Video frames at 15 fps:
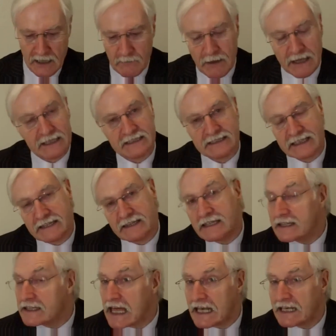by
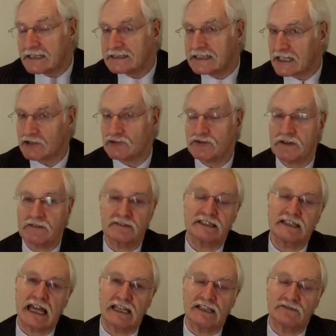the then Secretary of
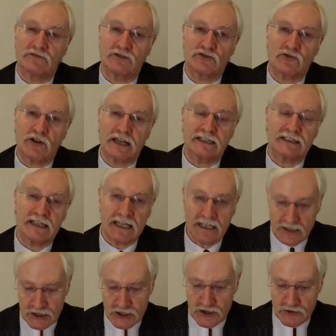State for Trade and
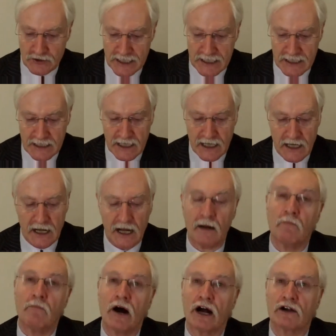Industry,
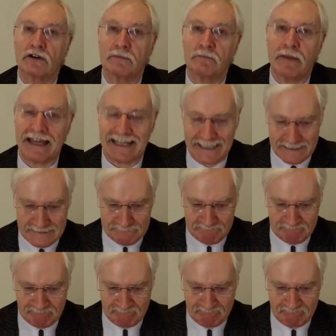Margaret Beckett.
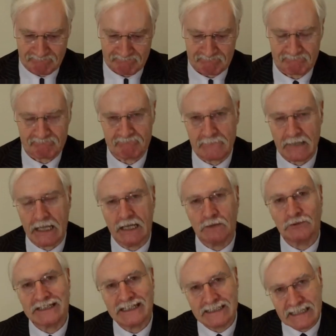It
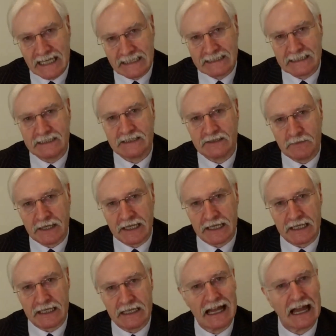was intended to
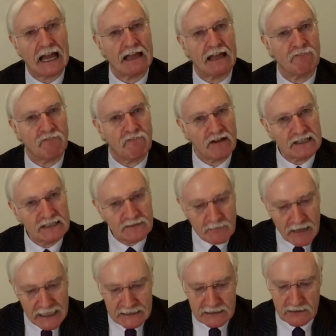be a
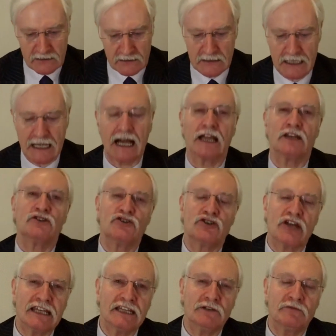fundamental and
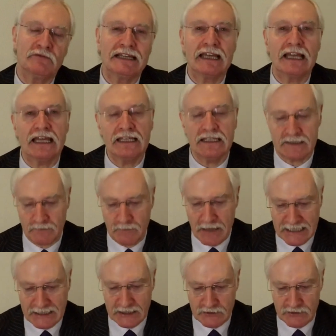genuinely
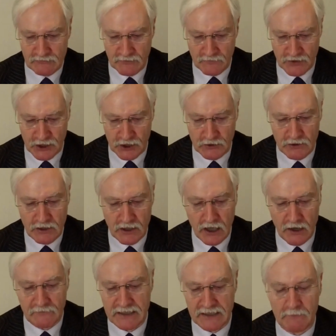independent review
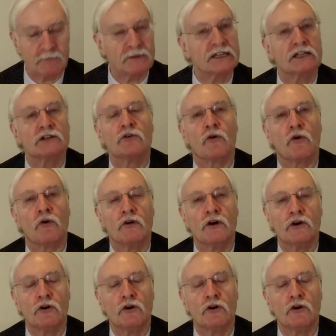of company law,